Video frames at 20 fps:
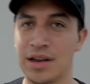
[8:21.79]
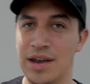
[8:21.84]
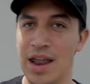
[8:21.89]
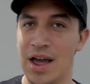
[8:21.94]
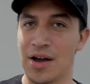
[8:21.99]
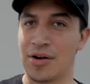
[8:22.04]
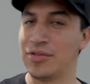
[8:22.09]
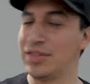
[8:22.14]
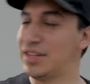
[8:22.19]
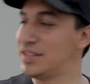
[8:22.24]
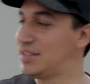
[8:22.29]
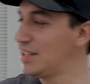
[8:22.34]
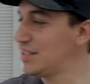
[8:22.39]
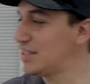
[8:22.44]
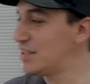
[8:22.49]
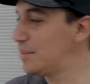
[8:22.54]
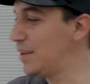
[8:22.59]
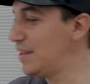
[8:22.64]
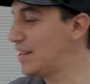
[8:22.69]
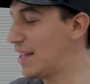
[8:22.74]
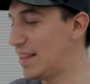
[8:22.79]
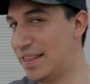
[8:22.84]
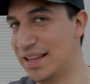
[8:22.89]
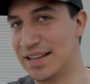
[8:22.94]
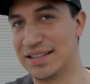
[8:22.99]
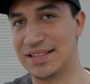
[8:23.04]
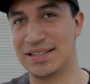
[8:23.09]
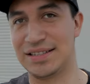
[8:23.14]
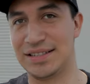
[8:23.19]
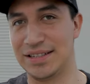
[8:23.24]
Now, this doesn't mean that
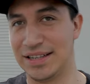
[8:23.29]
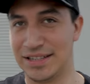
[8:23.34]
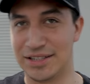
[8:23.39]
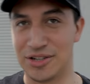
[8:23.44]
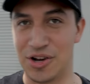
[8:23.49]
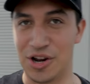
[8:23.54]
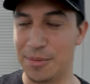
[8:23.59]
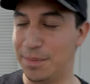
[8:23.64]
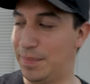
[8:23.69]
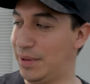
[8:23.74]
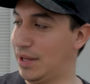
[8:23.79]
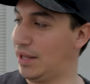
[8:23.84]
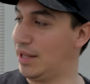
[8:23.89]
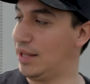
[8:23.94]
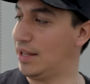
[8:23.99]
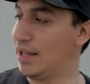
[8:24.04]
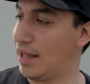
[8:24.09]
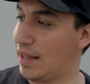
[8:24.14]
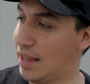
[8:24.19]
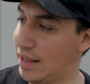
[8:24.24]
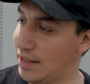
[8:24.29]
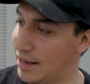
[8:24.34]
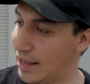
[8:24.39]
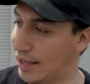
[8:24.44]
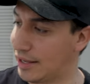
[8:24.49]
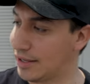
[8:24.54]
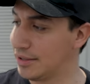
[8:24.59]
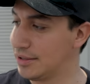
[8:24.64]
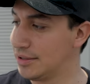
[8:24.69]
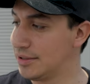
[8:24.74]
this is going to be
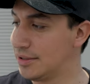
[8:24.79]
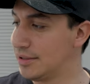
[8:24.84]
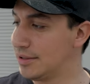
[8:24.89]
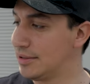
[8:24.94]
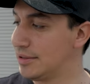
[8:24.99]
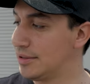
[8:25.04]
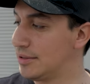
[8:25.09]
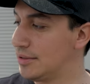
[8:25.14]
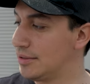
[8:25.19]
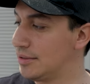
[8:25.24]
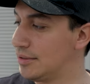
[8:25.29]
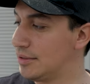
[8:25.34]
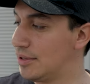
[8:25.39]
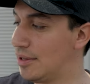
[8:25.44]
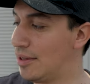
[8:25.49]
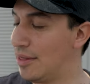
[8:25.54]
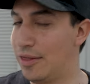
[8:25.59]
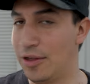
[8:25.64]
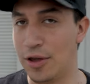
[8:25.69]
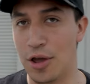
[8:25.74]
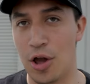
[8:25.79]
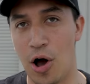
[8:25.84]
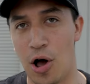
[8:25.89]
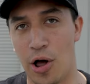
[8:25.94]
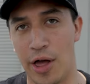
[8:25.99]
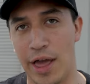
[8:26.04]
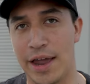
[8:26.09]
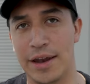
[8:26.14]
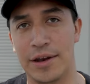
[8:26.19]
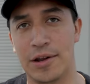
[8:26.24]
like the
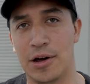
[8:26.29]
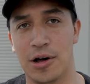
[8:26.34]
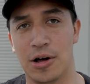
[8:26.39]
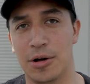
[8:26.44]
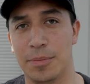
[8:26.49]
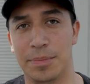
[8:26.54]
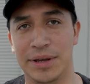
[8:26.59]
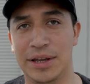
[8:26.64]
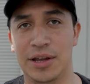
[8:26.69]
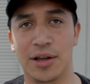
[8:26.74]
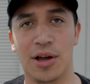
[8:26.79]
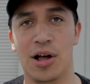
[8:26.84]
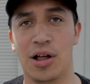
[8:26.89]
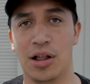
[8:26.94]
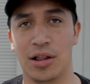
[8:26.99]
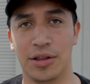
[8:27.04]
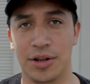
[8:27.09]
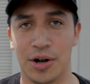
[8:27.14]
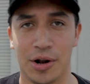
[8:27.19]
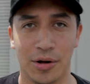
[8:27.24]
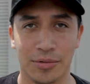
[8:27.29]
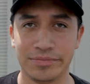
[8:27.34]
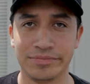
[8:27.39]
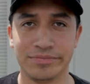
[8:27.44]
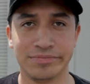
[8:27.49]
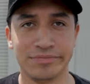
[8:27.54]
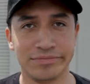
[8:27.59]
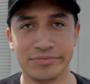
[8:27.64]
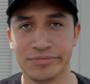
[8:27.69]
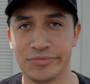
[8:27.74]
all, end all, be all, you know,
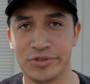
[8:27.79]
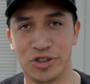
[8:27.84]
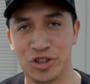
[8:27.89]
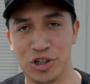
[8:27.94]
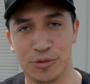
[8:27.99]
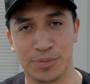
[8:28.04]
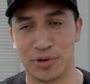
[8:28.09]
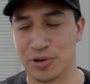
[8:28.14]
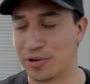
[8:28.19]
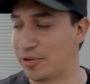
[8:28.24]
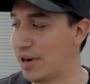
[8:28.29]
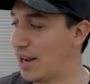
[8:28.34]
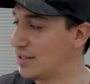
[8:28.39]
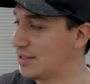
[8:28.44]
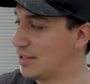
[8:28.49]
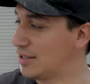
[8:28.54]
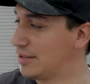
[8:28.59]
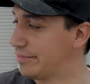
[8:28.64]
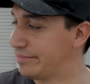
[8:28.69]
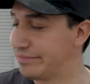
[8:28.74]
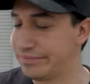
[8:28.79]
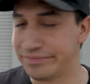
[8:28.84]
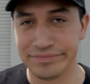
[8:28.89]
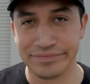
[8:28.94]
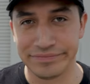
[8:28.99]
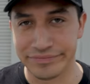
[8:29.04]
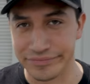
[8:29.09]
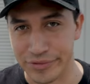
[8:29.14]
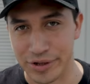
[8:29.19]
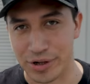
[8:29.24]
super crazy,
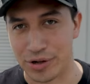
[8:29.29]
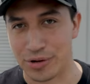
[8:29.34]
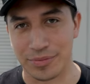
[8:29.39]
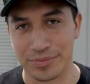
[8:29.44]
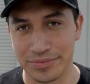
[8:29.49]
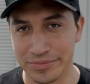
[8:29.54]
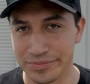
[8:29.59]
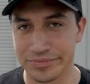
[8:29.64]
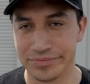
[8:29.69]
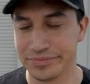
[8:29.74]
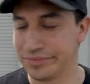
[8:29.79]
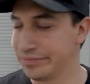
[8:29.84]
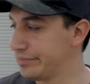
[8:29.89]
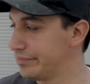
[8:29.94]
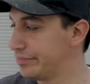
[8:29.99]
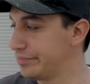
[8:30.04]
you know,